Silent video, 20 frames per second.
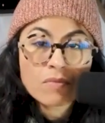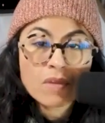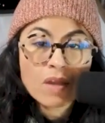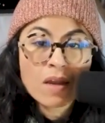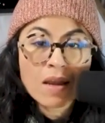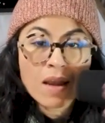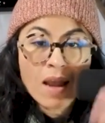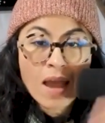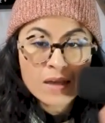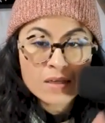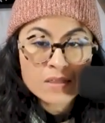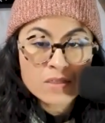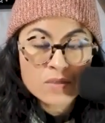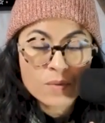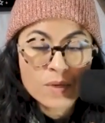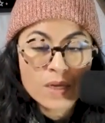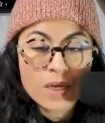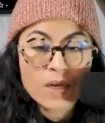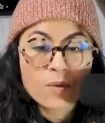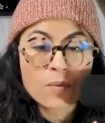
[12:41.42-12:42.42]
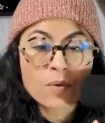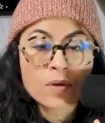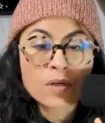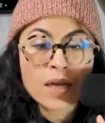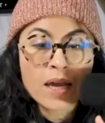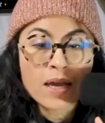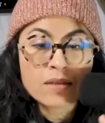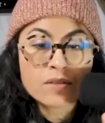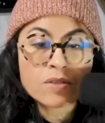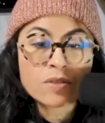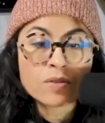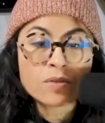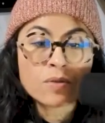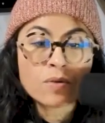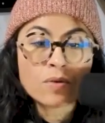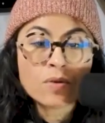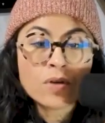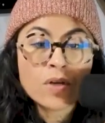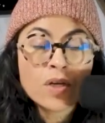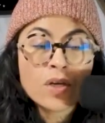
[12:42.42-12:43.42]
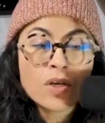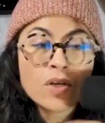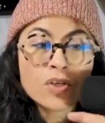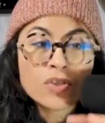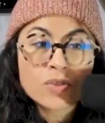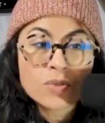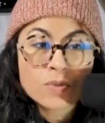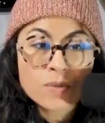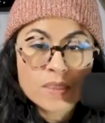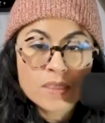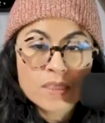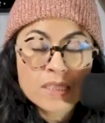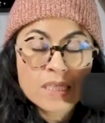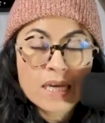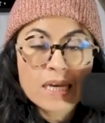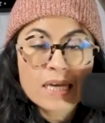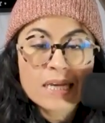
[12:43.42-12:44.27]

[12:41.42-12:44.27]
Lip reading: Next week, we'll get to doing